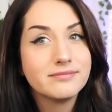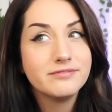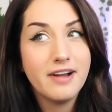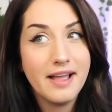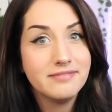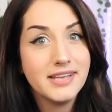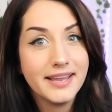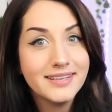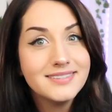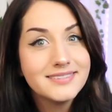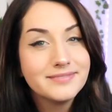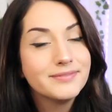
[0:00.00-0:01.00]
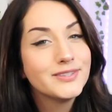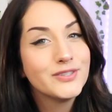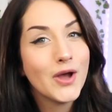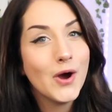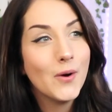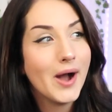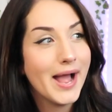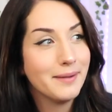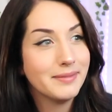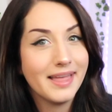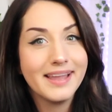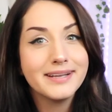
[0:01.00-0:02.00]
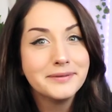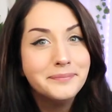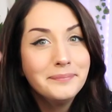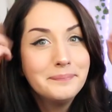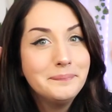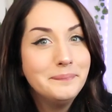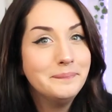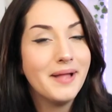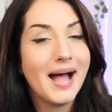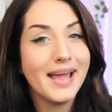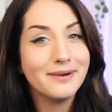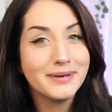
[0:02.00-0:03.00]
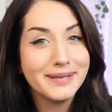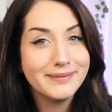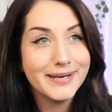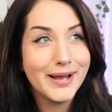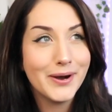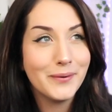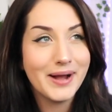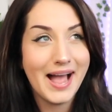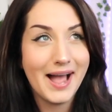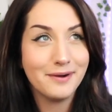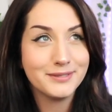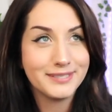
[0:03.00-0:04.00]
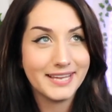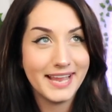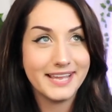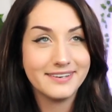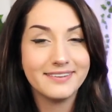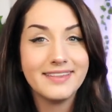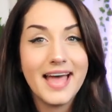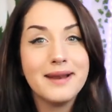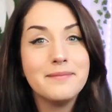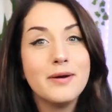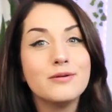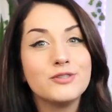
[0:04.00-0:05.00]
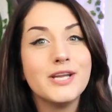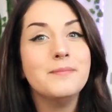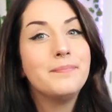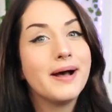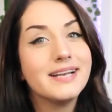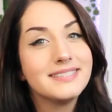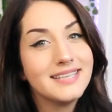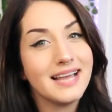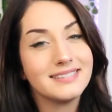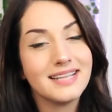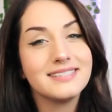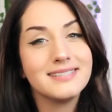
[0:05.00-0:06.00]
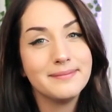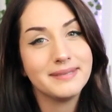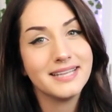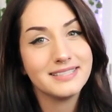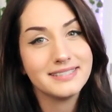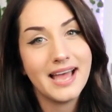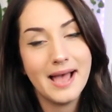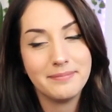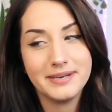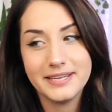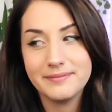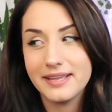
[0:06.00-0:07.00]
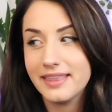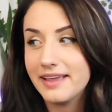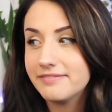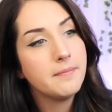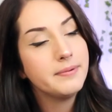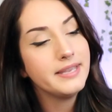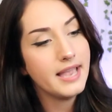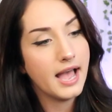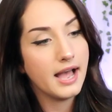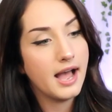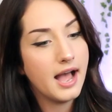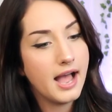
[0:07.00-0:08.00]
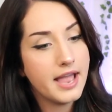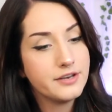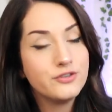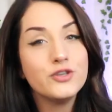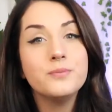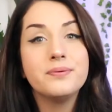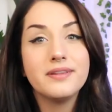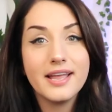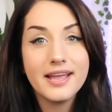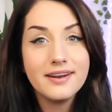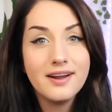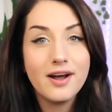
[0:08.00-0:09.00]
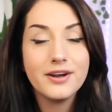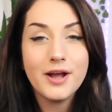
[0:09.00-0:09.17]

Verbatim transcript: 5 days, so I'm like, I don't even know how to handle that emotion, but yes, that's something that's happening in my life. But yeah, I do plan on